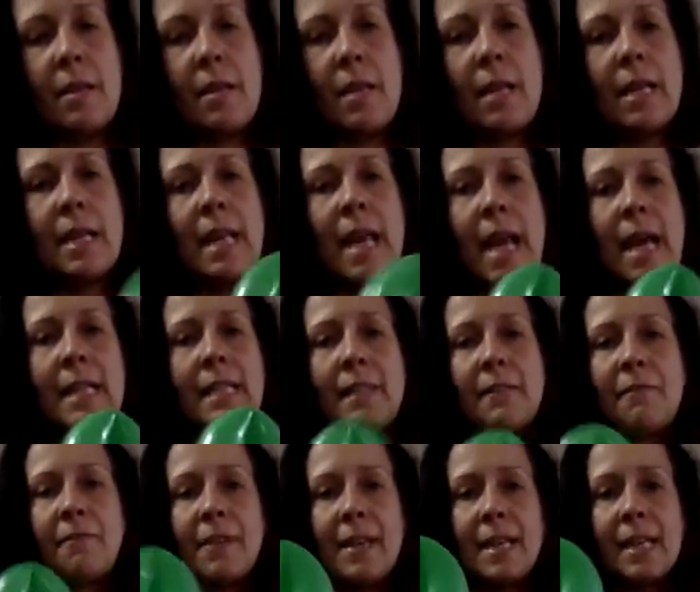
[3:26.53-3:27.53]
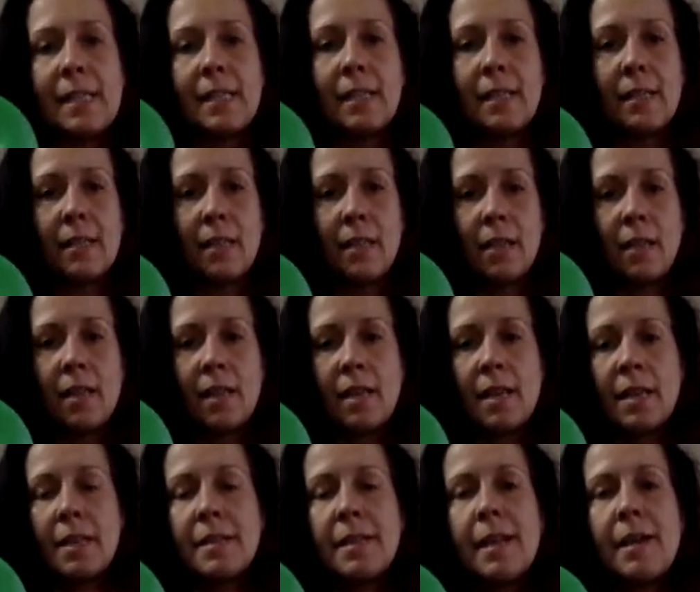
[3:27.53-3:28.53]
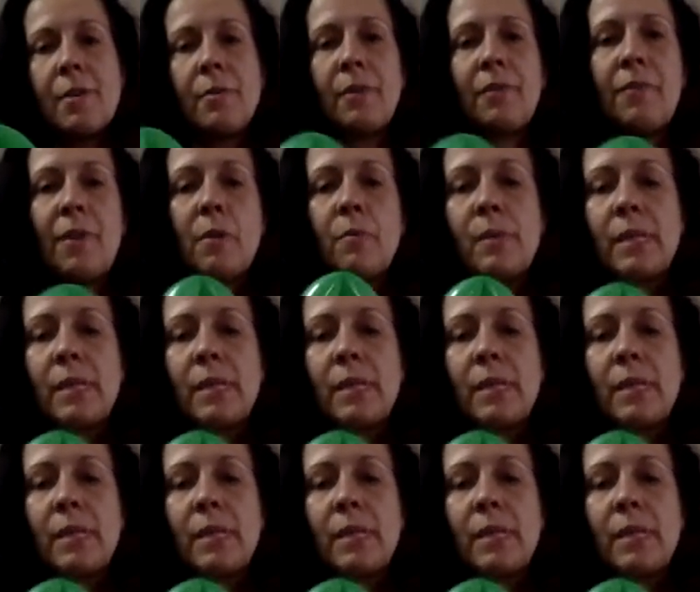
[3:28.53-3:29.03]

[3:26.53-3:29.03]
And he has a face. Now,